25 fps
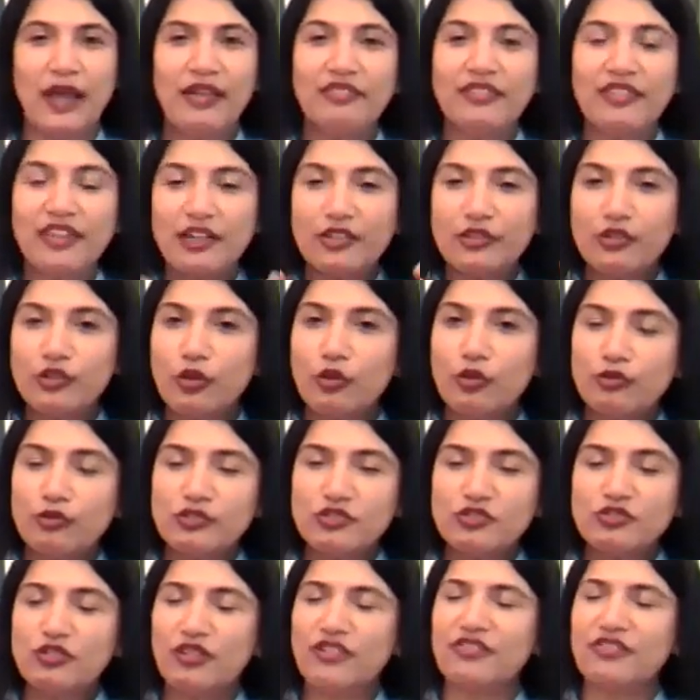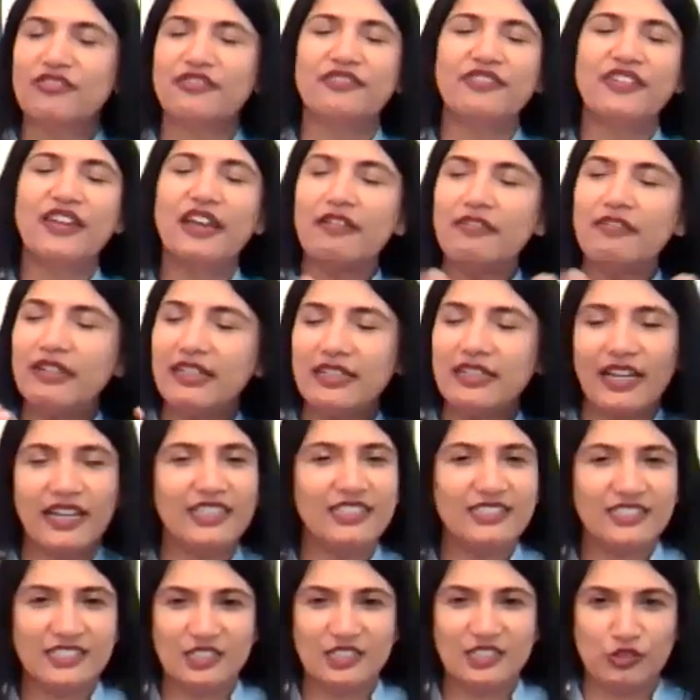And there are those who are very
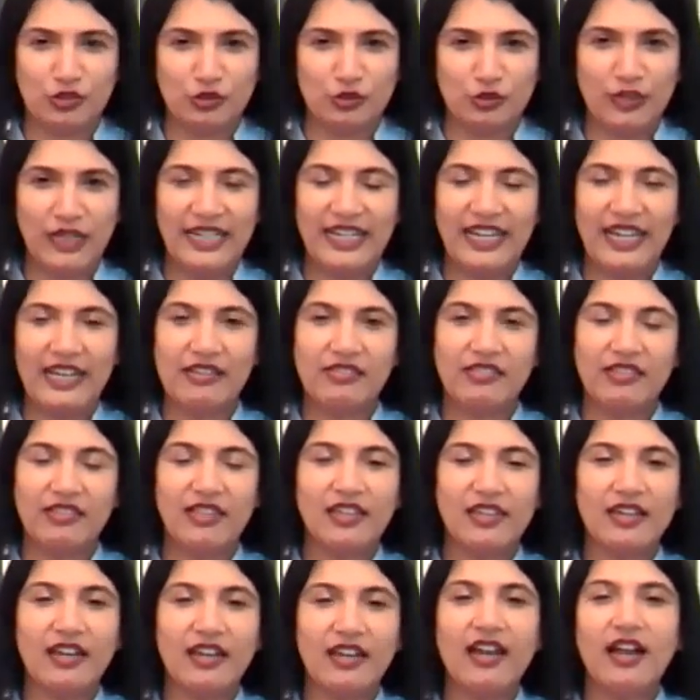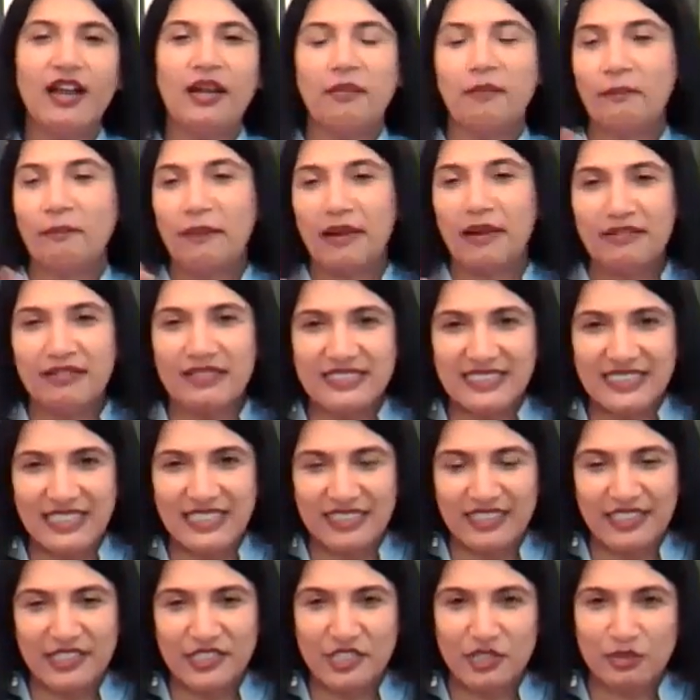nice to you. Like, I think my
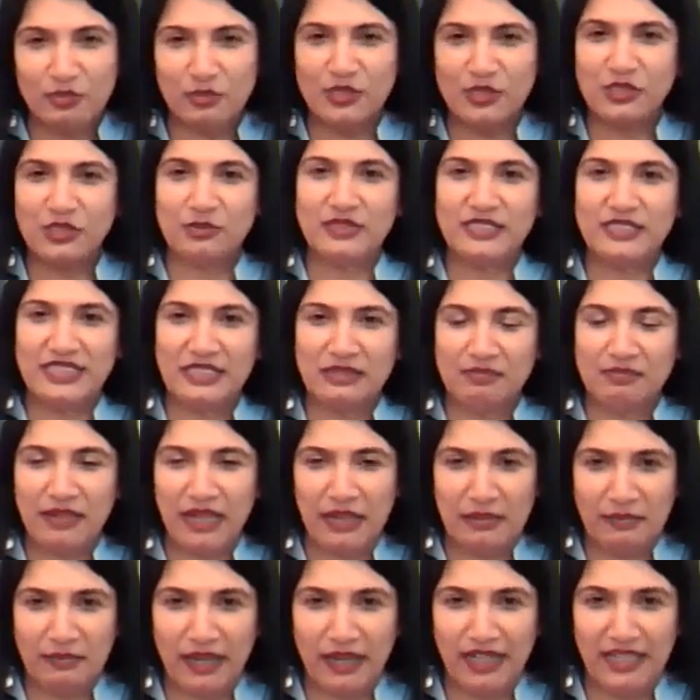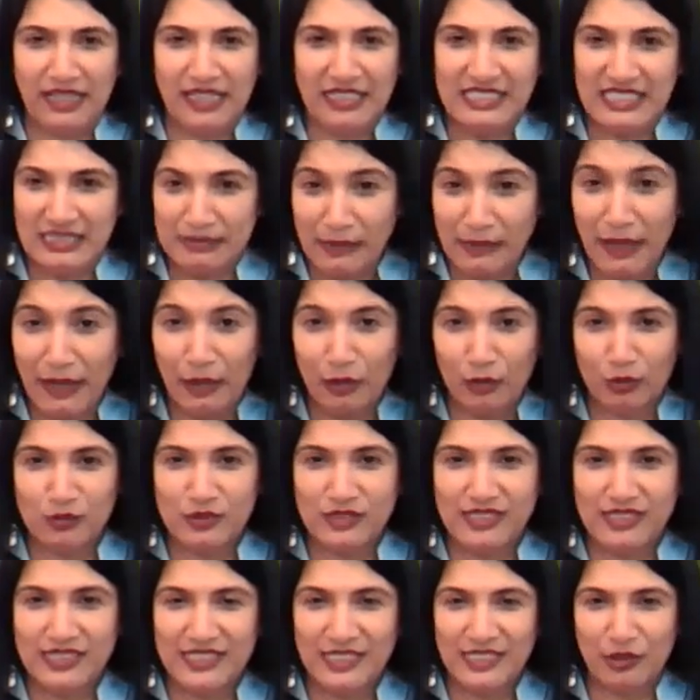resignation was written by my
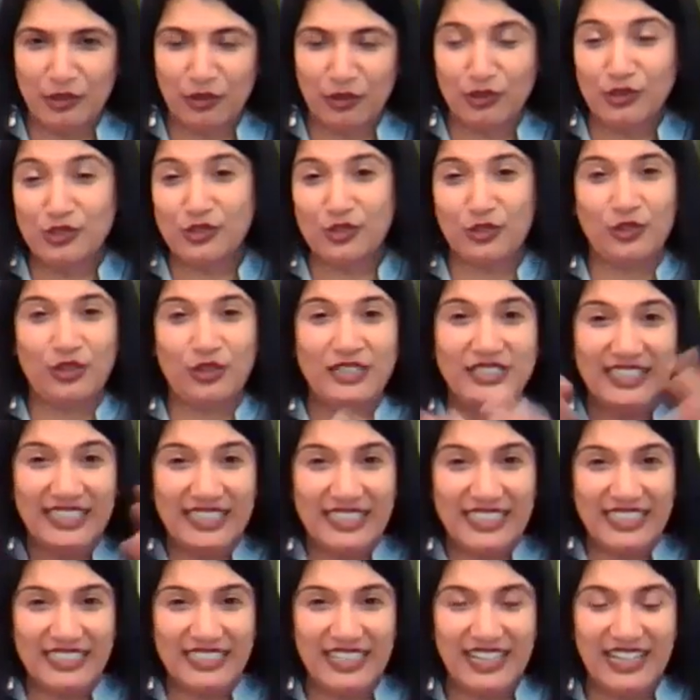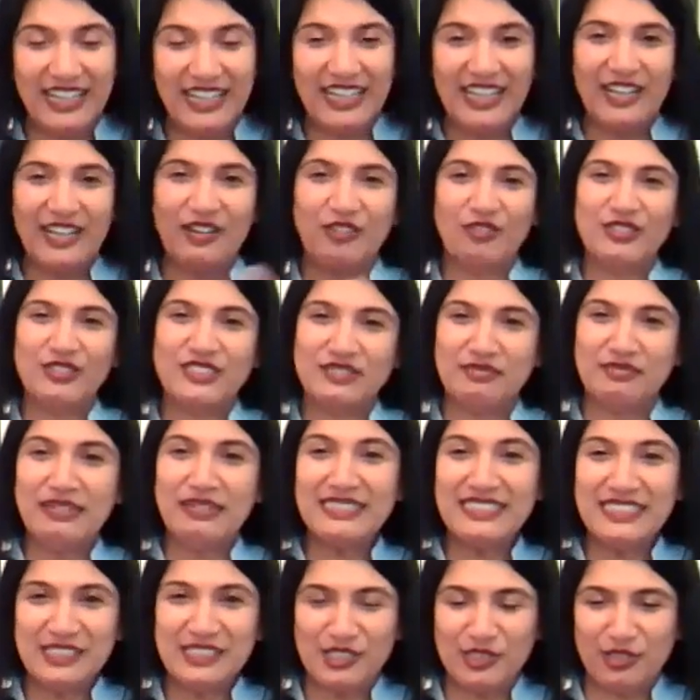spouse, so he was a
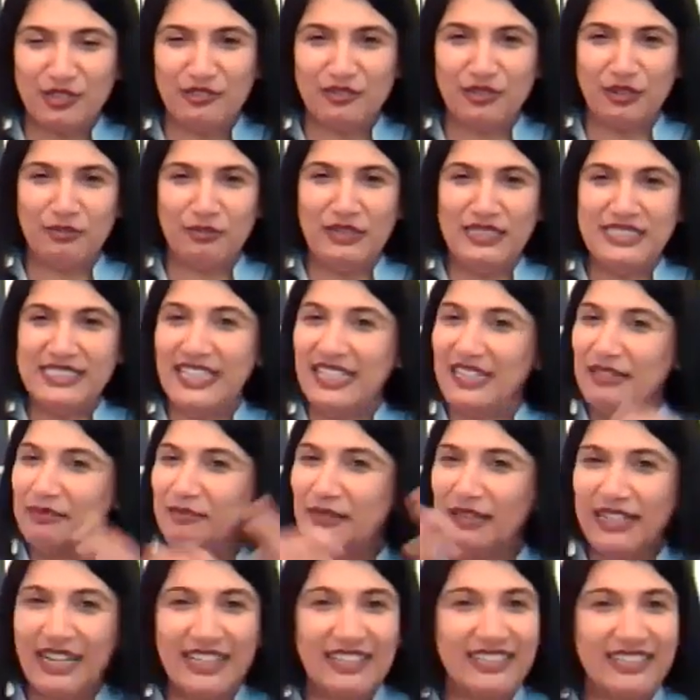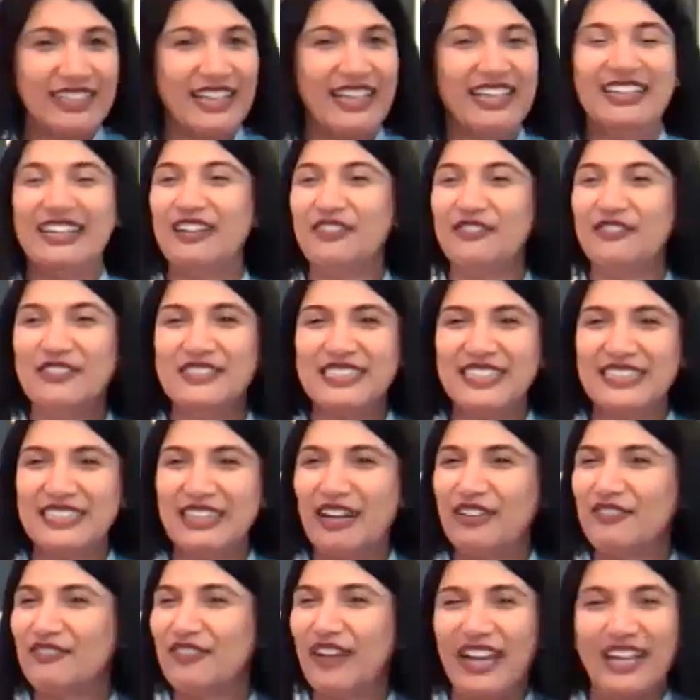messenger for me, telling me, Nadia, enough is enough.